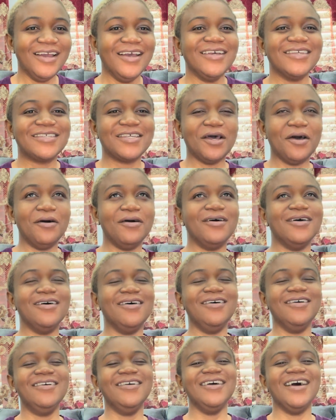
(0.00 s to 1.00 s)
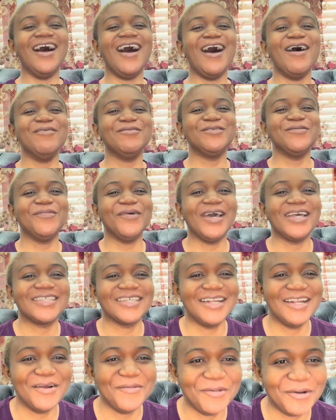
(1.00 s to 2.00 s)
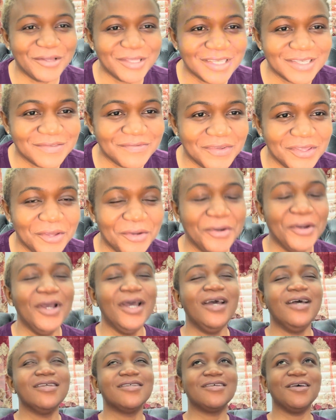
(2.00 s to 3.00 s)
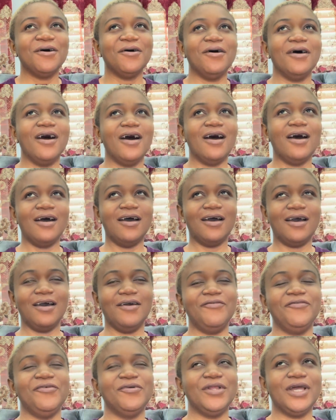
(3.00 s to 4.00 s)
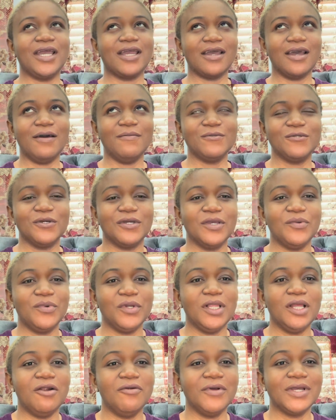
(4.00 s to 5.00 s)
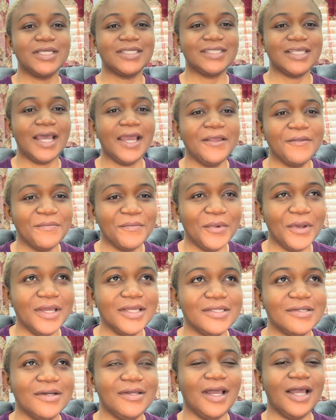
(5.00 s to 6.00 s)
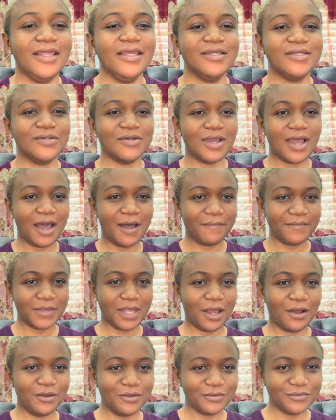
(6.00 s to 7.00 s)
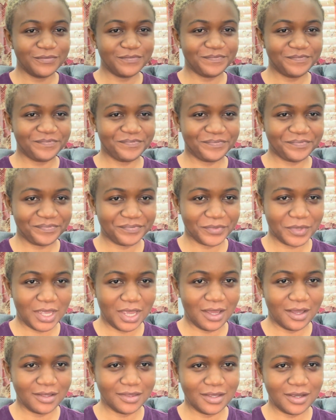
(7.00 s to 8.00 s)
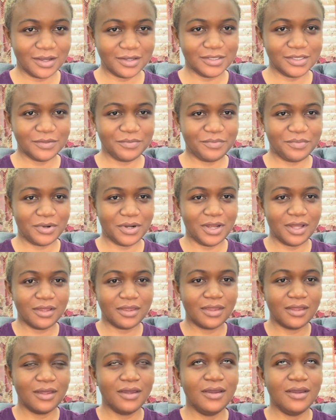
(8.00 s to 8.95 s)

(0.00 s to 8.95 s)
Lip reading: So I'm super excited about this video. So I feel like I'm talking with a lot of excitement. So I need to calm down. Okay, take a deep breath.